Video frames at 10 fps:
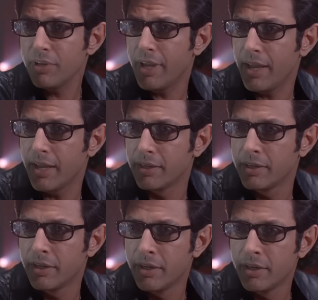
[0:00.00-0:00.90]
what you had,
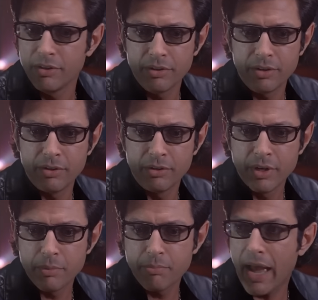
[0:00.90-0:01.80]
you
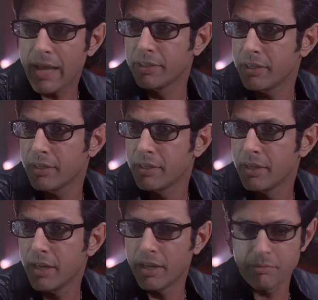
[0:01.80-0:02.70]
patented it
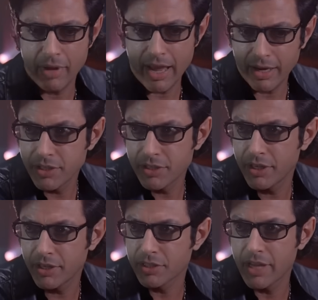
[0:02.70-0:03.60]
and packaged
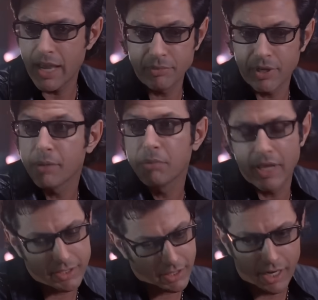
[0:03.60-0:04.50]
it and slapped it on a
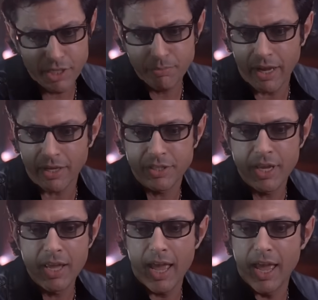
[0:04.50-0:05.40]
plastic
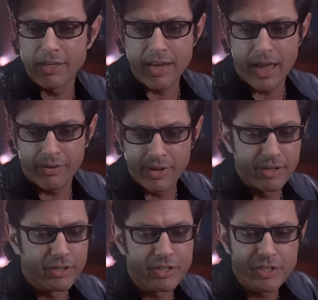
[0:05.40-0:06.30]
lunchbox, and now you're
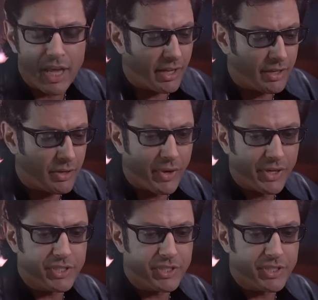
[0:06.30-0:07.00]
selling it. You want to